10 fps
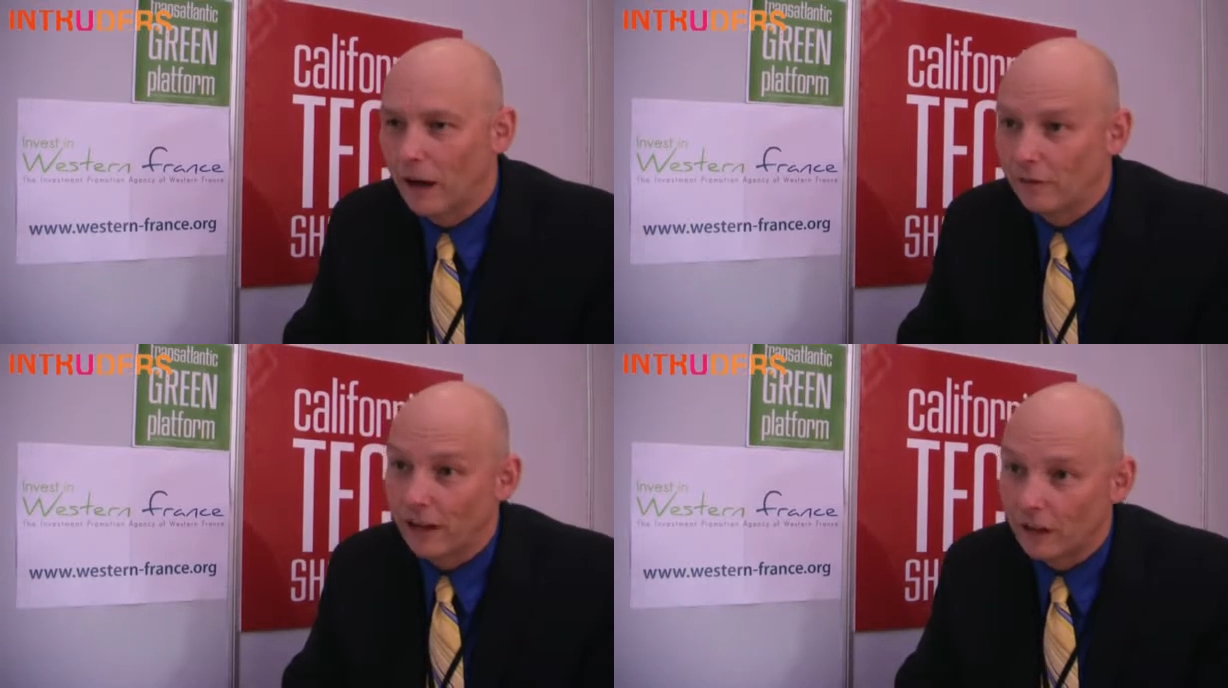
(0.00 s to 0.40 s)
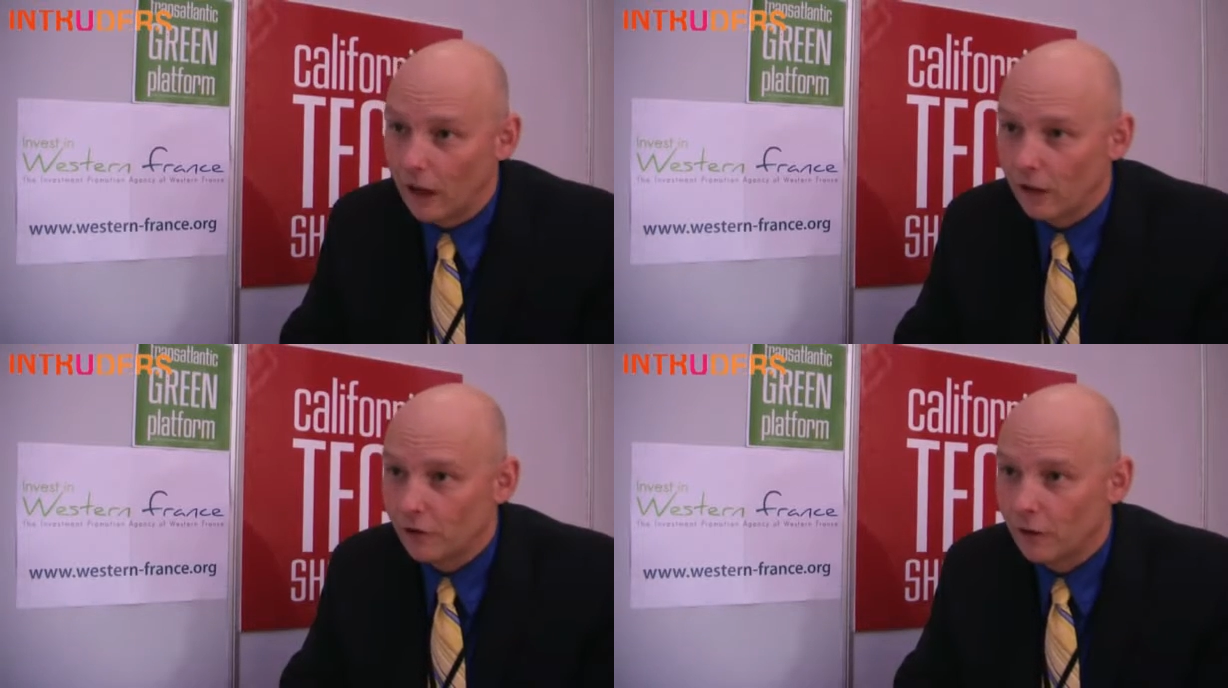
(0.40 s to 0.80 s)
we have
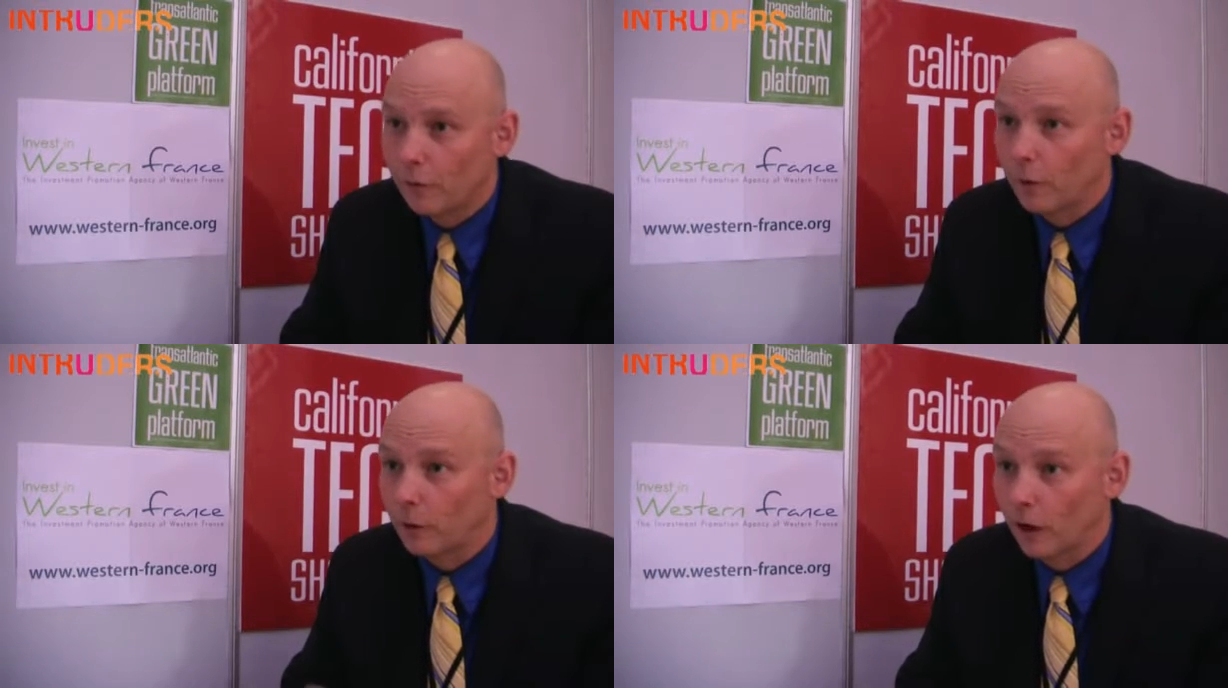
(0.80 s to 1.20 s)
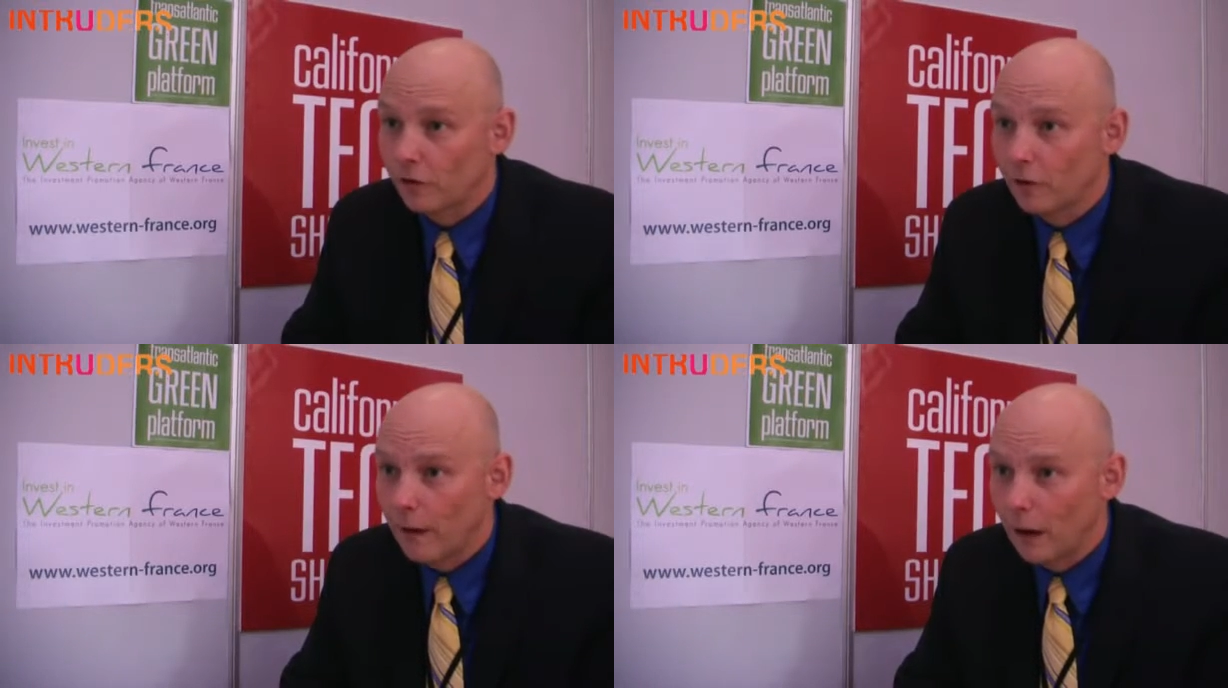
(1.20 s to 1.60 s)
technology for the
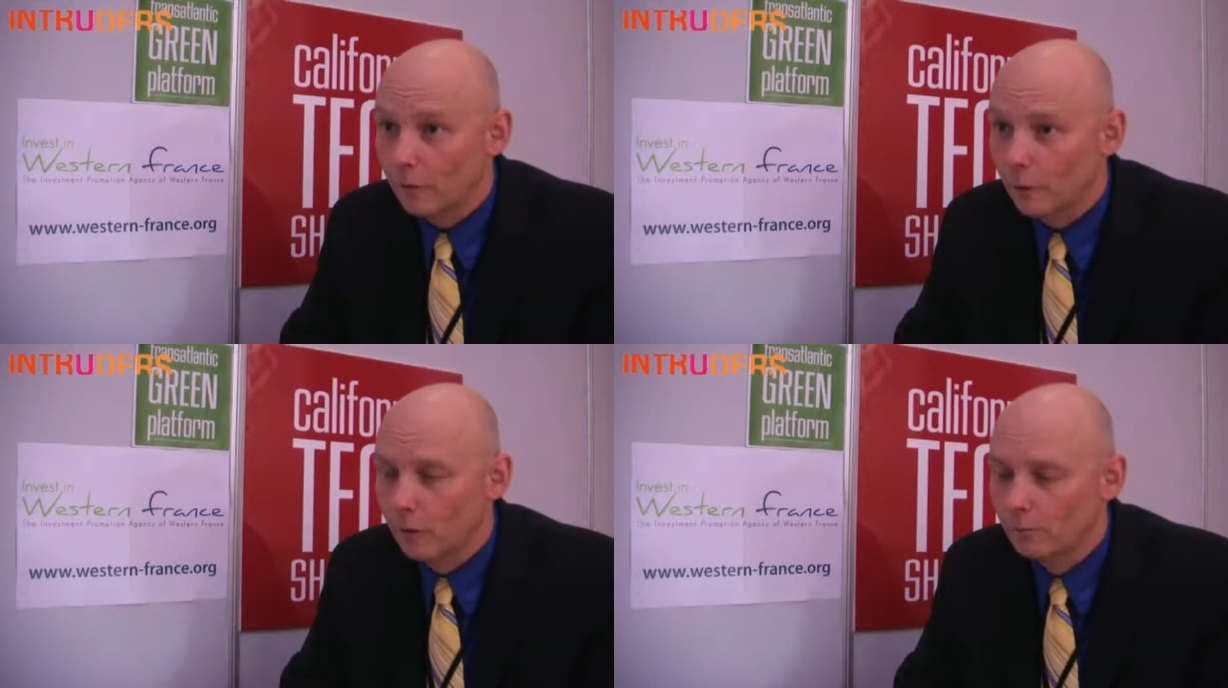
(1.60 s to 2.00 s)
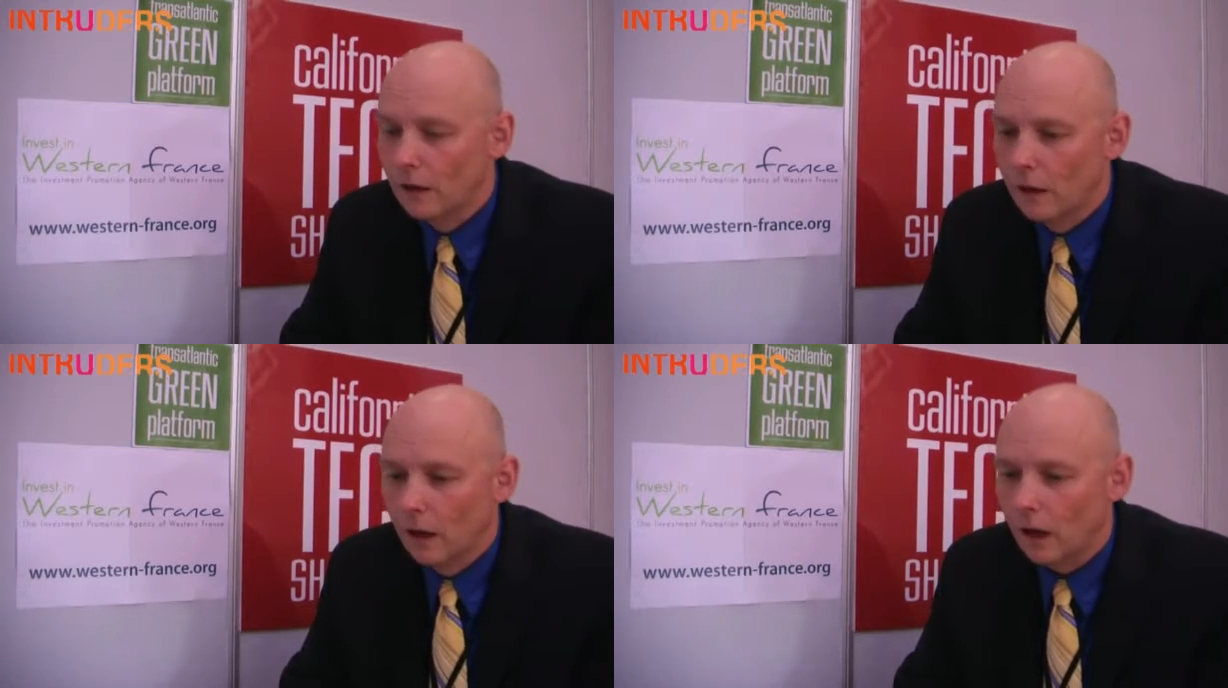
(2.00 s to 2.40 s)
production of biofuel
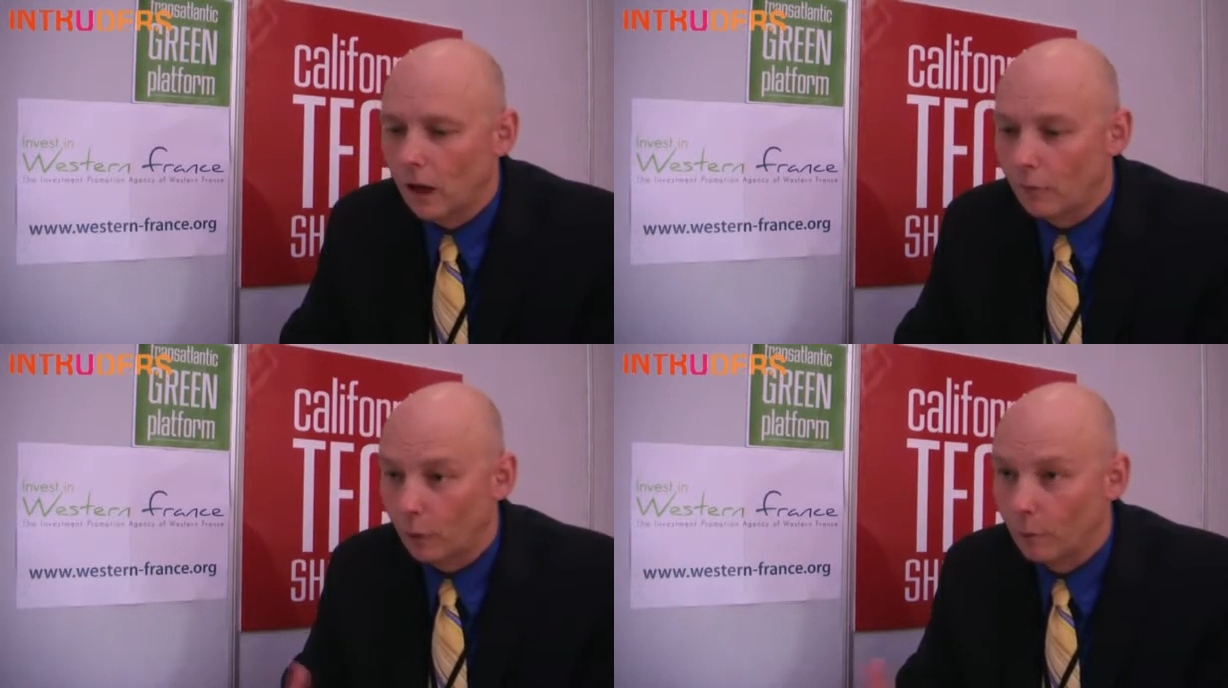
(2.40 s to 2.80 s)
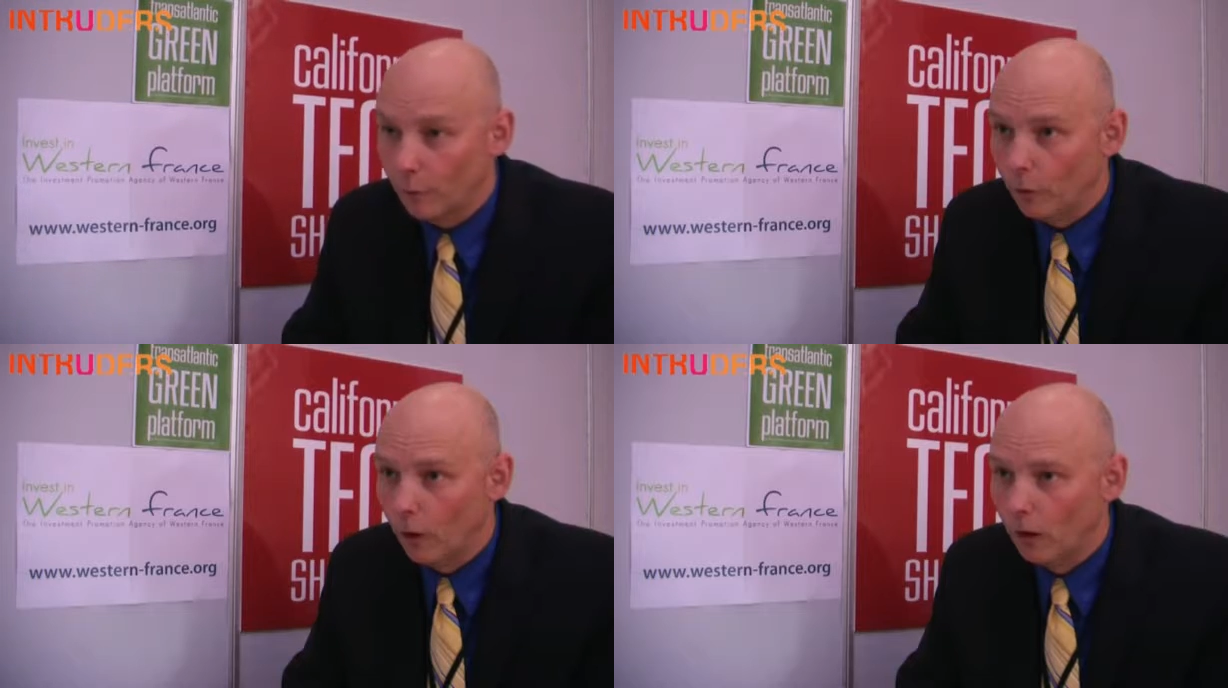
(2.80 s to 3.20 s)
uh, for
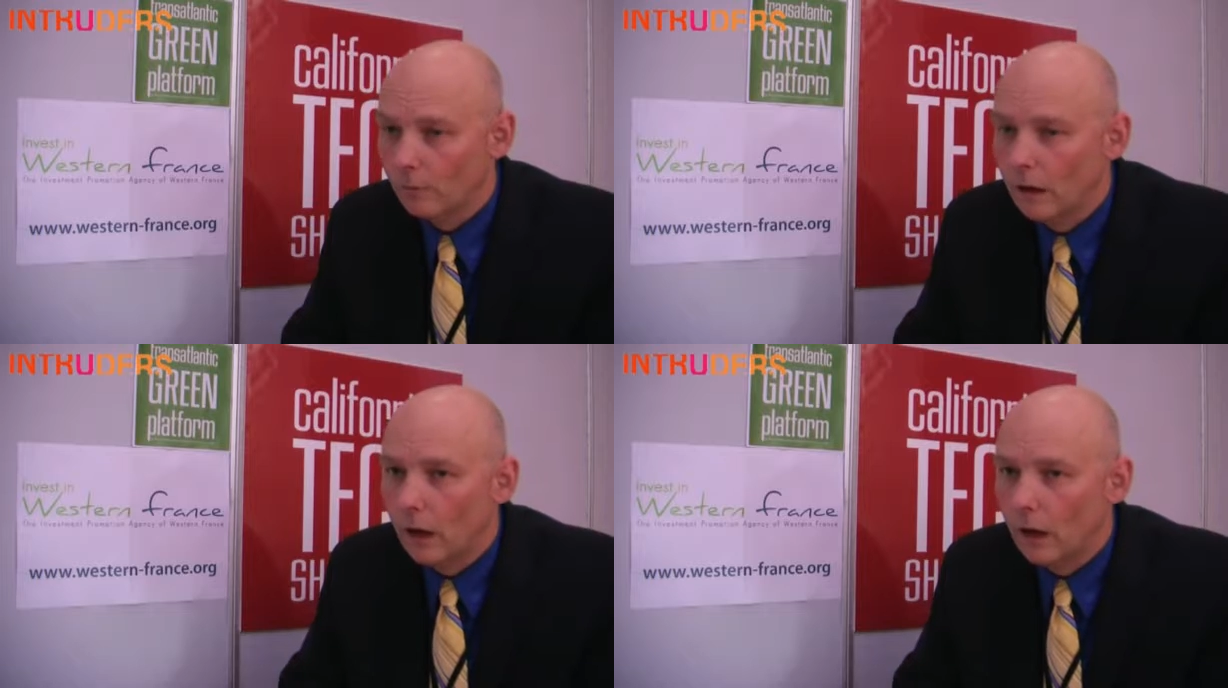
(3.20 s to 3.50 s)
butanol. Um,